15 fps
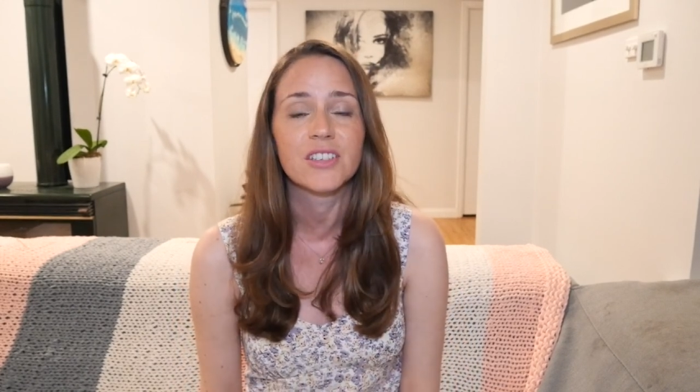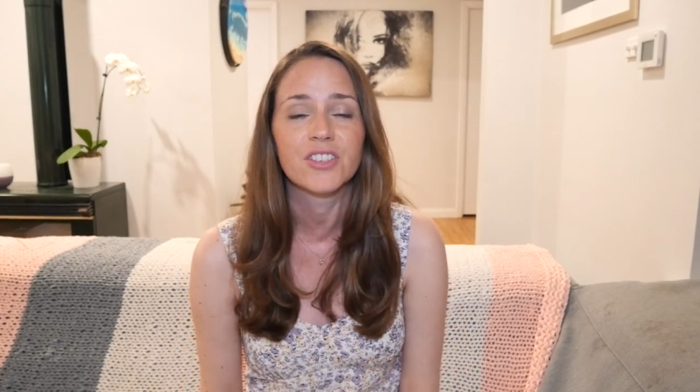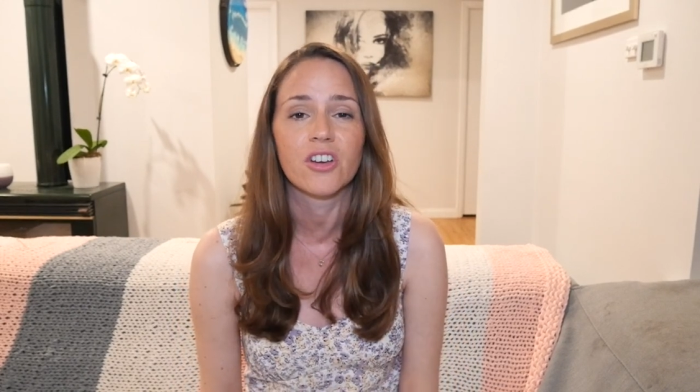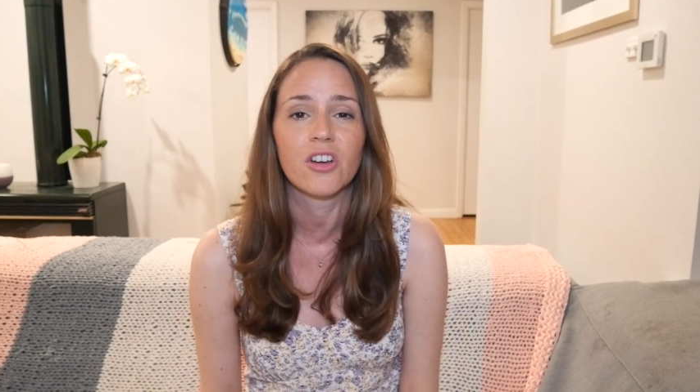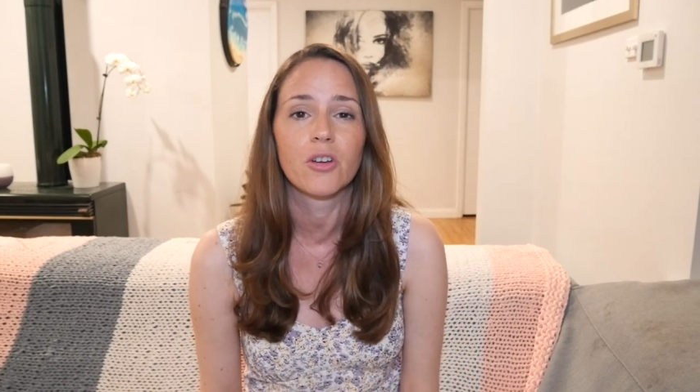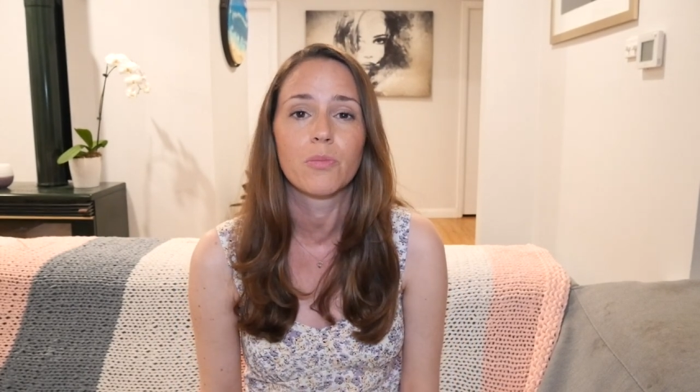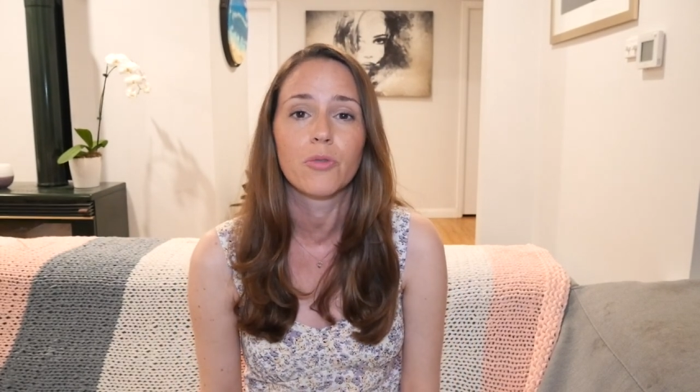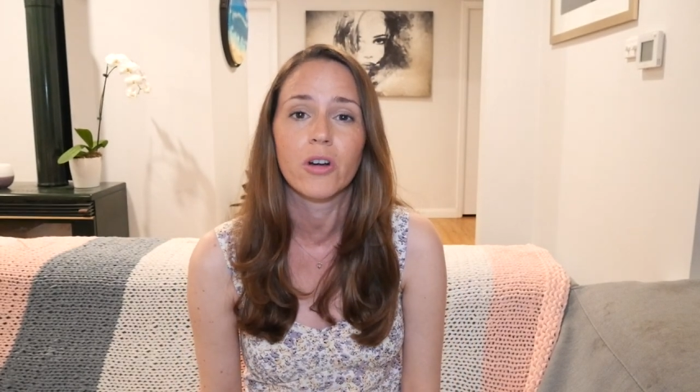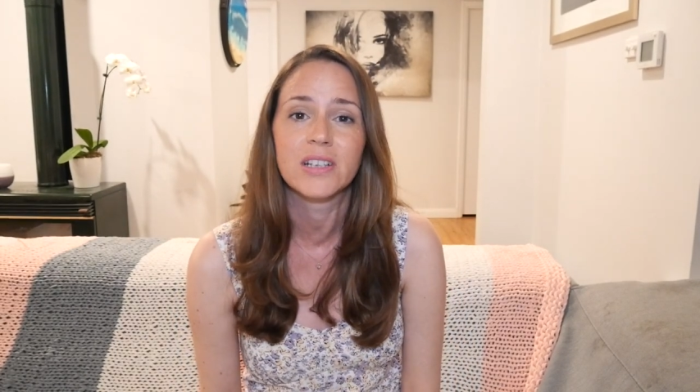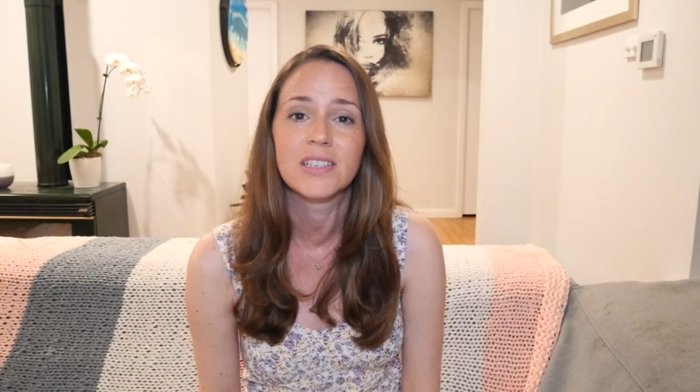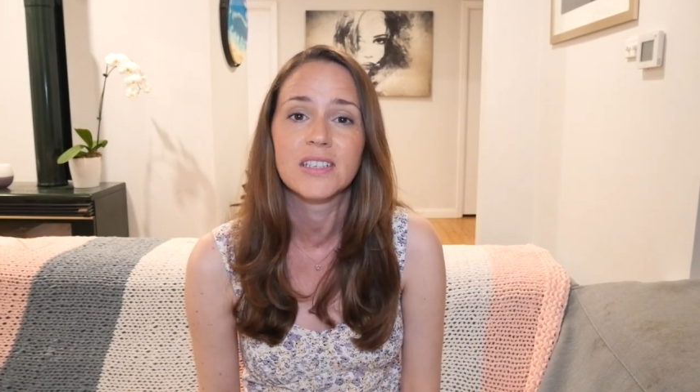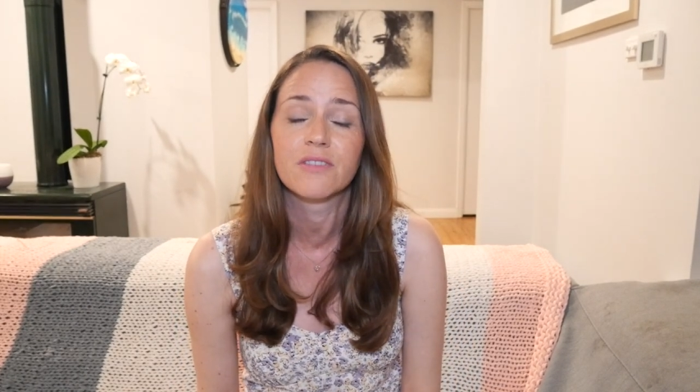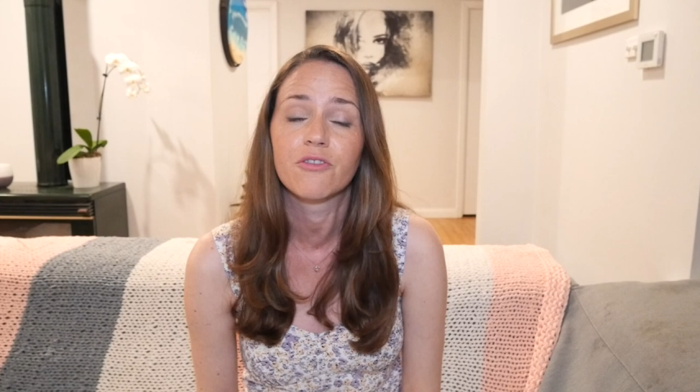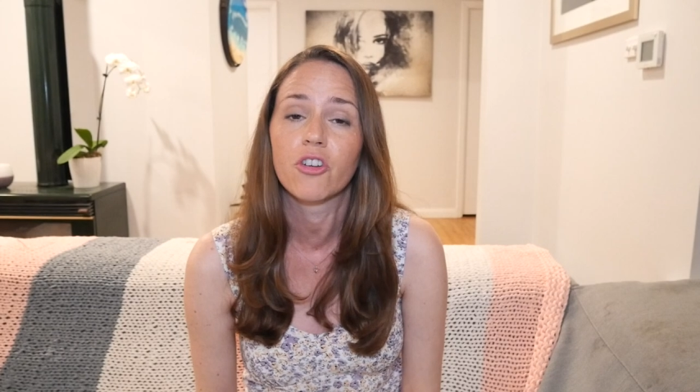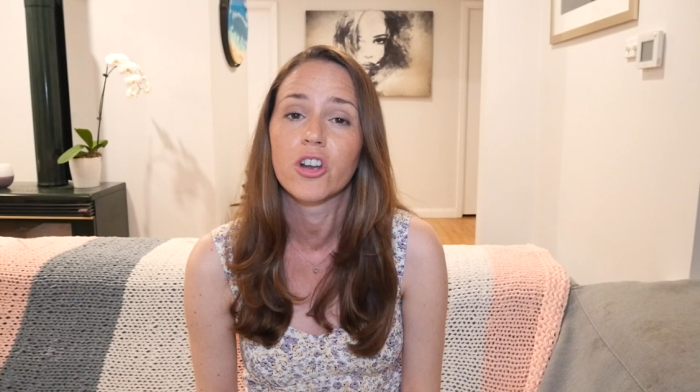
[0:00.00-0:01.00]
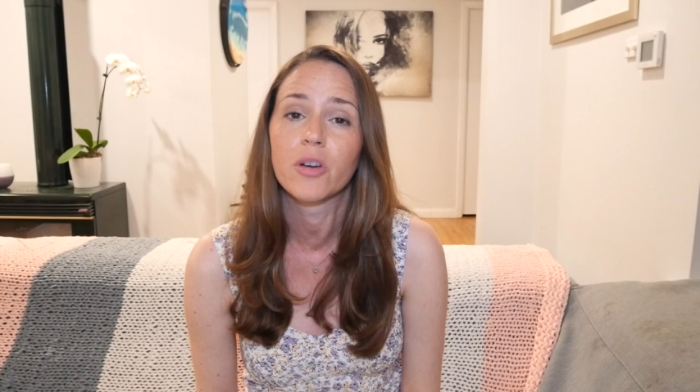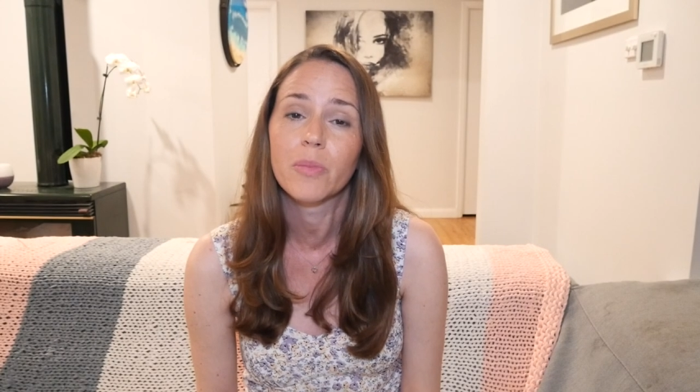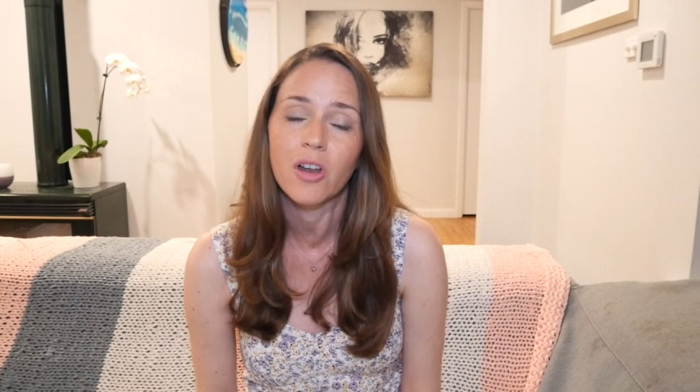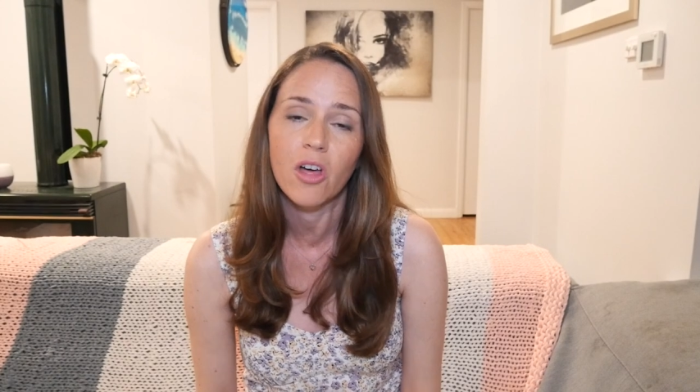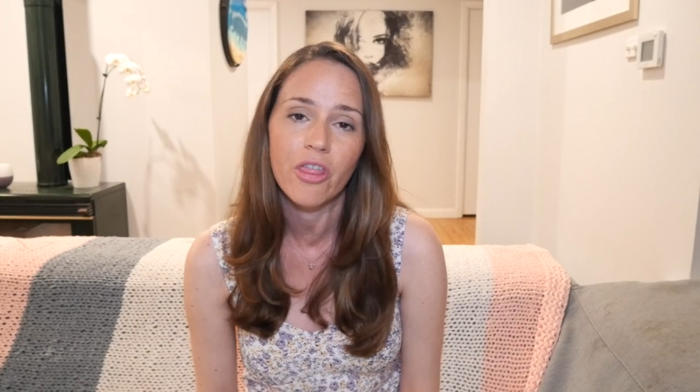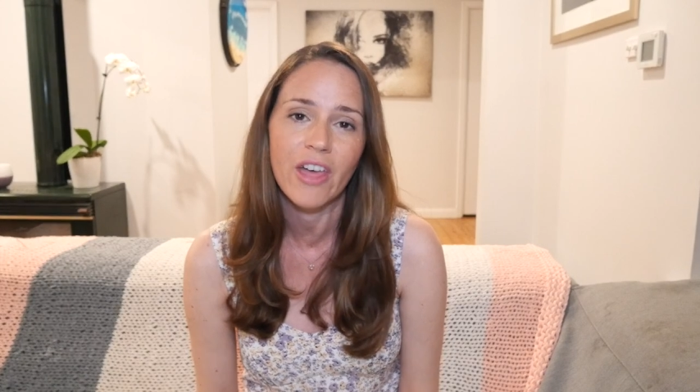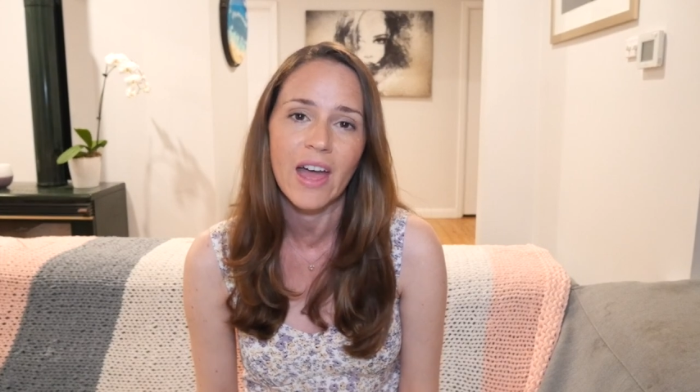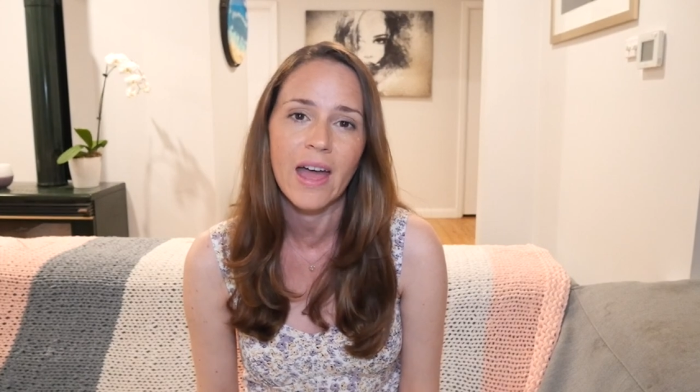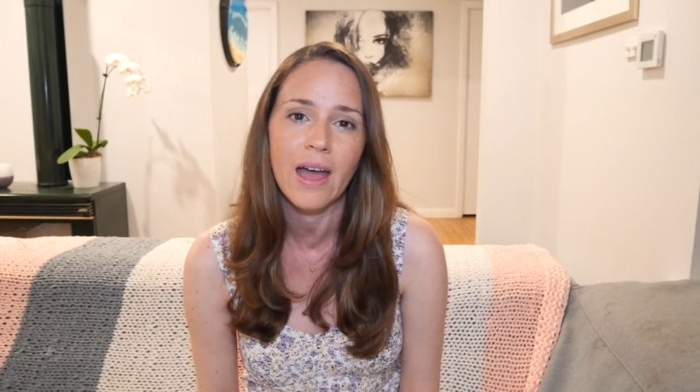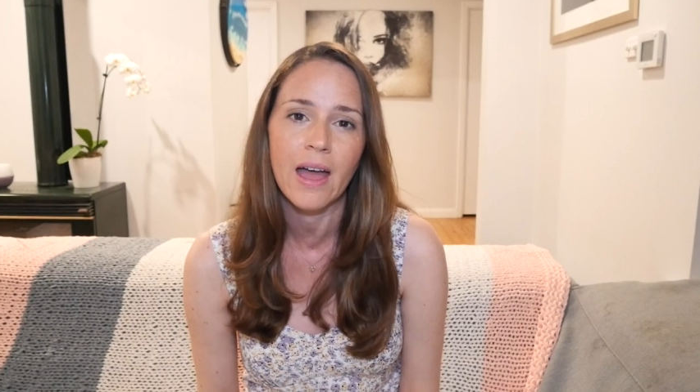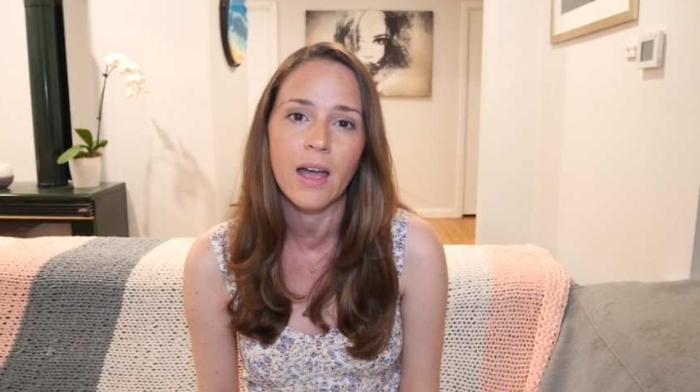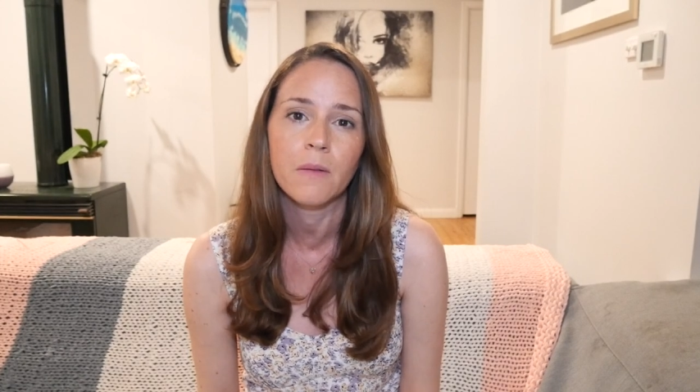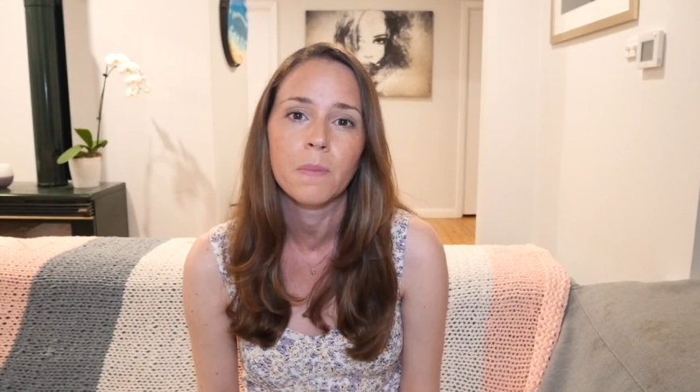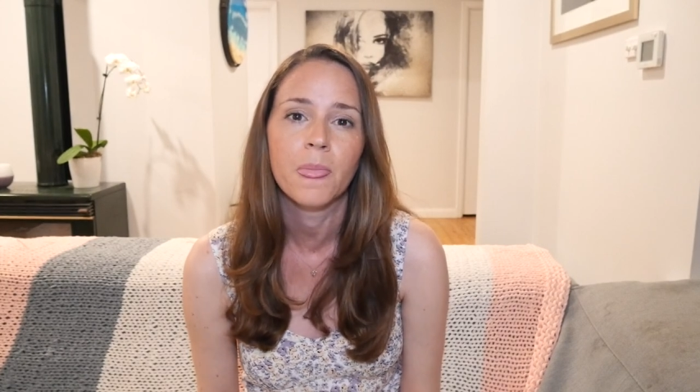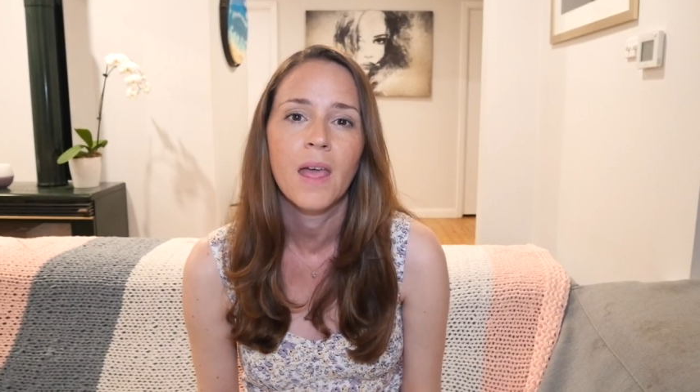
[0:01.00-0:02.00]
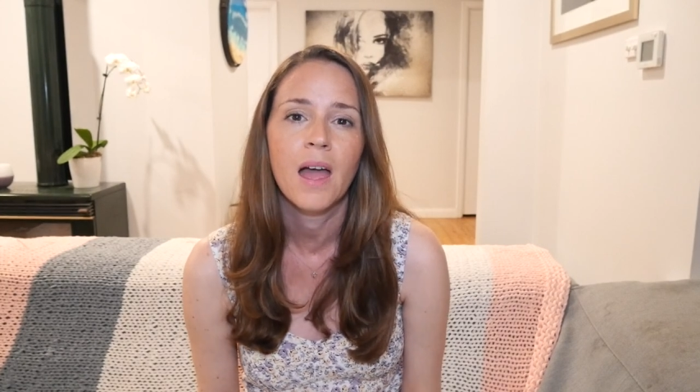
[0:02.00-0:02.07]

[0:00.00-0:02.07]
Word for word: so prices have gone up a lot there.